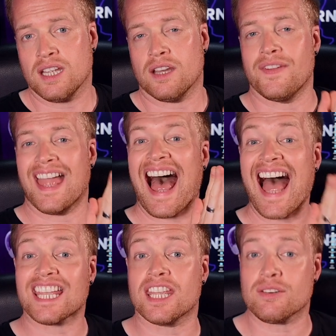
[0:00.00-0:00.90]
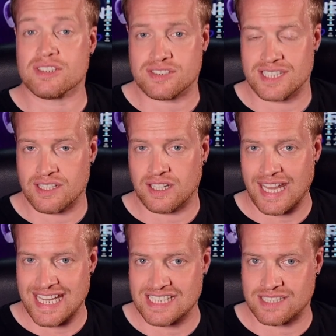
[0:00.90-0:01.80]
and the accuracy and
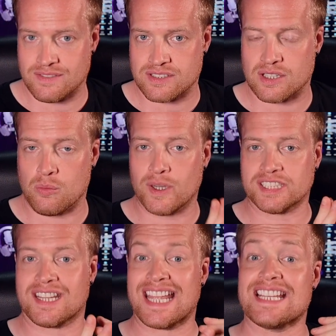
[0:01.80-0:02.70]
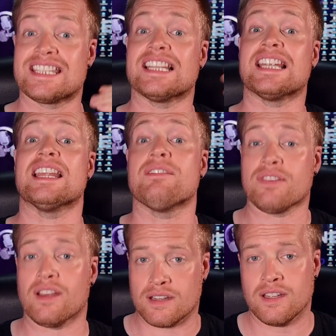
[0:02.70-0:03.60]
cohesiveness at which they
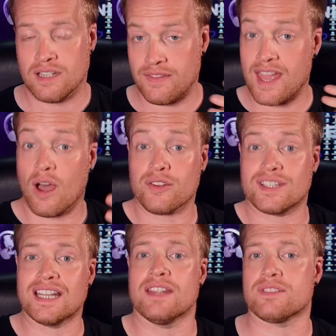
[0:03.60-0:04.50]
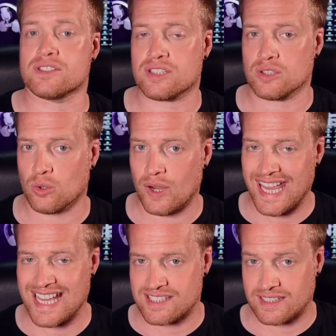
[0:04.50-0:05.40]
deliver and they are delivered to your
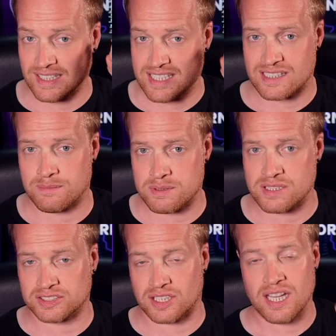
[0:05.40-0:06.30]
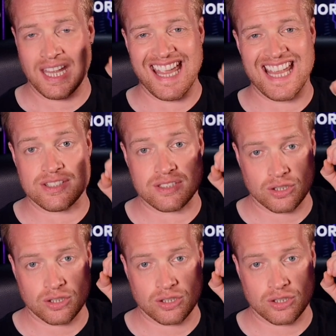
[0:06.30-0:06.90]
ears in the listening position is